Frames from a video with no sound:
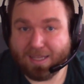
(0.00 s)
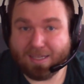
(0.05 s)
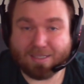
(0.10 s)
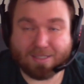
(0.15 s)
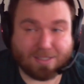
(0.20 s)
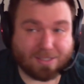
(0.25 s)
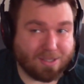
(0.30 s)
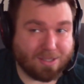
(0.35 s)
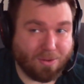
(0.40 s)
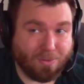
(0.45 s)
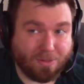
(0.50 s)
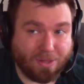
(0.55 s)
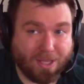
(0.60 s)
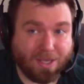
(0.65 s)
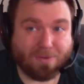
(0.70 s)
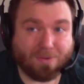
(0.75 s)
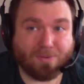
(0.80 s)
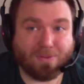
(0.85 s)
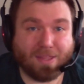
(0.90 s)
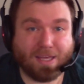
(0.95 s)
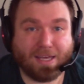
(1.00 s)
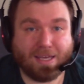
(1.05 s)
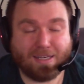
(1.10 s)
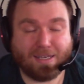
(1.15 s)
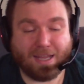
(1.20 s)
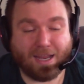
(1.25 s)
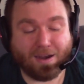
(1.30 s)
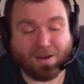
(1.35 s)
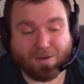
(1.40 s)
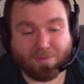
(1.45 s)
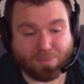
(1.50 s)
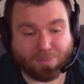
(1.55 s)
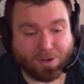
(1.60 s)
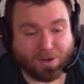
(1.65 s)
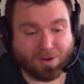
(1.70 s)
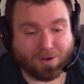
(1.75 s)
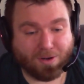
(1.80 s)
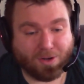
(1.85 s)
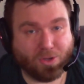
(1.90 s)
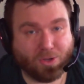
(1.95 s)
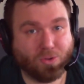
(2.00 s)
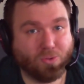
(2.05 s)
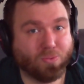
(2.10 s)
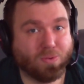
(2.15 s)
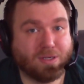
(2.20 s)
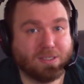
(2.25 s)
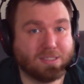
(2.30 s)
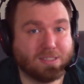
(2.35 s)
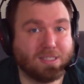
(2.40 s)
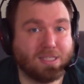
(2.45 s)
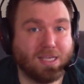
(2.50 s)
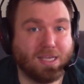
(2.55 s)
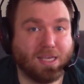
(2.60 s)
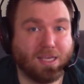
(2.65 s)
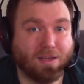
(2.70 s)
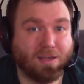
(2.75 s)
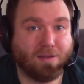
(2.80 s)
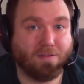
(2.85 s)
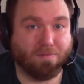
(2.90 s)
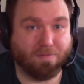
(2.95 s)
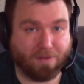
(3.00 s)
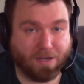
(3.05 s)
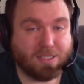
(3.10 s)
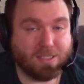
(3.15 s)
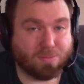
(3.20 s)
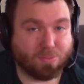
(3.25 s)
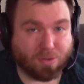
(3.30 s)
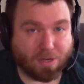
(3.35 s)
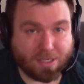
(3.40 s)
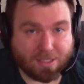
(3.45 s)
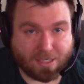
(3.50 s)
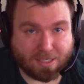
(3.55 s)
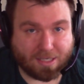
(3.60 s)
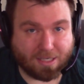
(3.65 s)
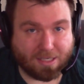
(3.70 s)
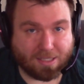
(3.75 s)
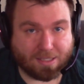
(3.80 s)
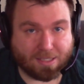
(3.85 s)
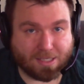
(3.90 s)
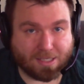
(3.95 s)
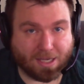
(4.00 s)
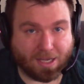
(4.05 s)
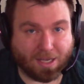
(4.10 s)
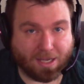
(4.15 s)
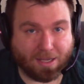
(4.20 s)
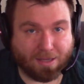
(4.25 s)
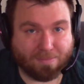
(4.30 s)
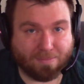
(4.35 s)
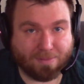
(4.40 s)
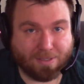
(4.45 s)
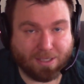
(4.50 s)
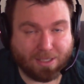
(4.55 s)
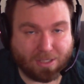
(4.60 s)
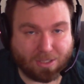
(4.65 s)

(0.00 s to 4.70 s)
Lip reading: So legal that Aaron Burr, who was the vice president at the time,